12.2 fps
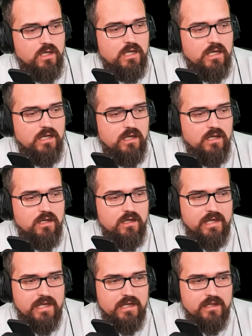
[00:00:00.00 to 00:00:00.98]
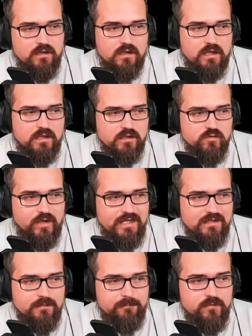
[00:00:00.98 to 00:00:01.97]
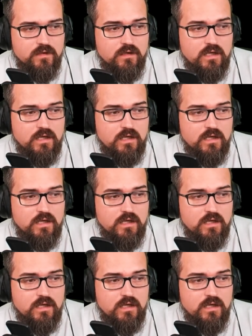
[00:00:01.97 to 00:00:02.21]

And created them.